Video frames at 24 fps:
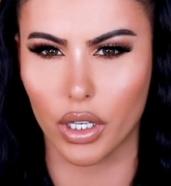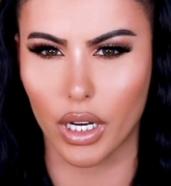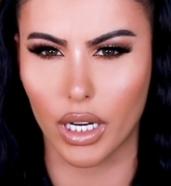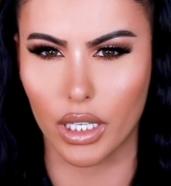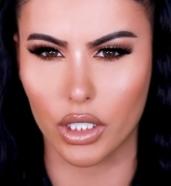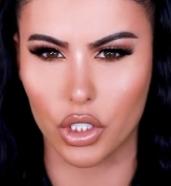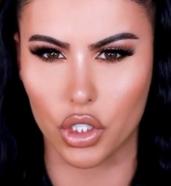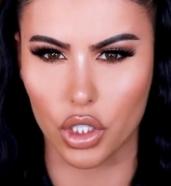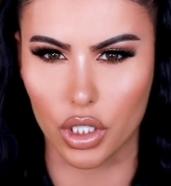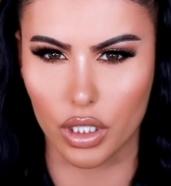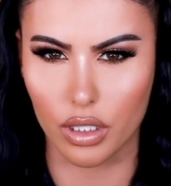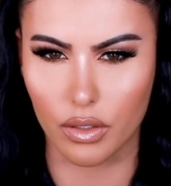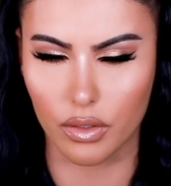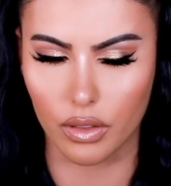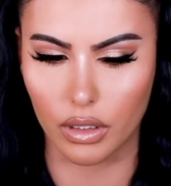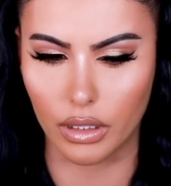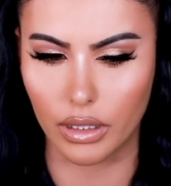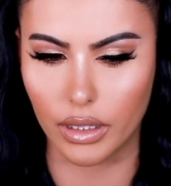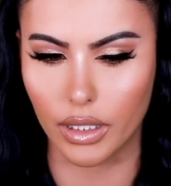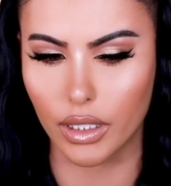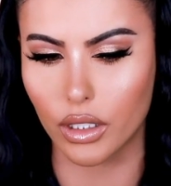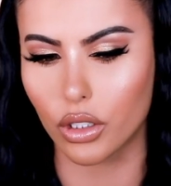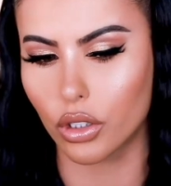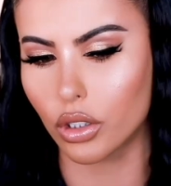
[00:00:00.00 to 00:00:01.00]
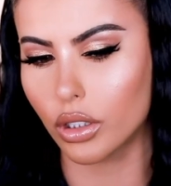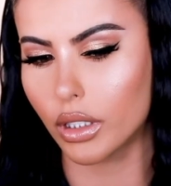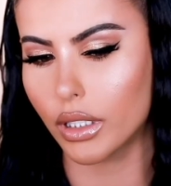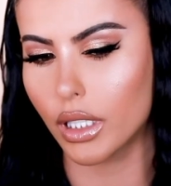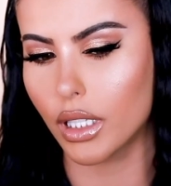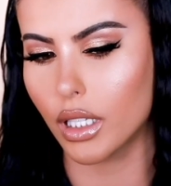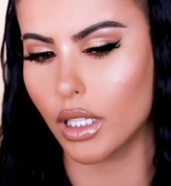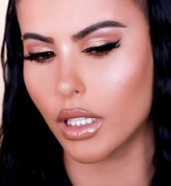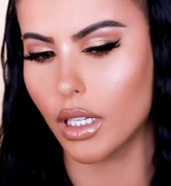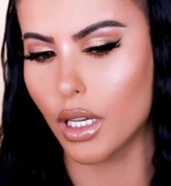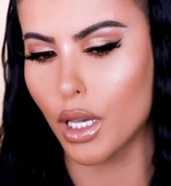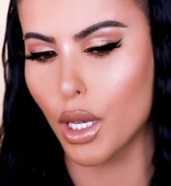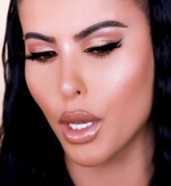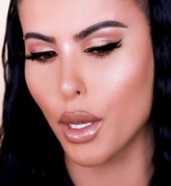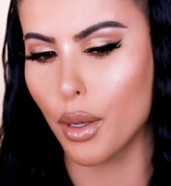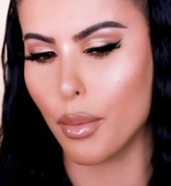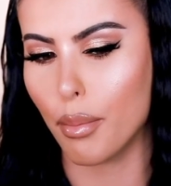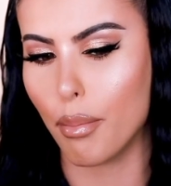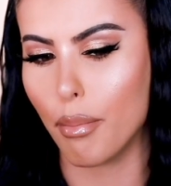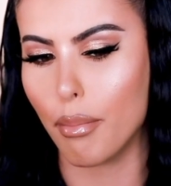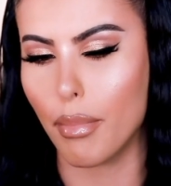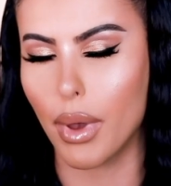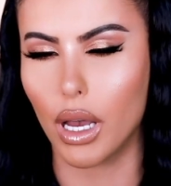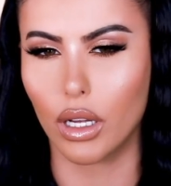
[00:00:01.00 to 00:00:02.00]
It just literally
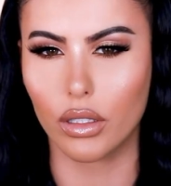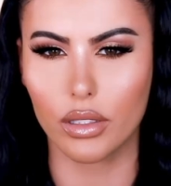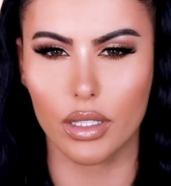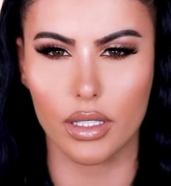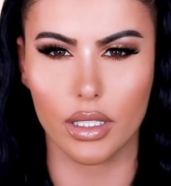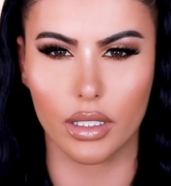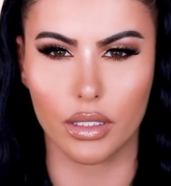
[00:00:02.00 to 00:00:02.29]
melts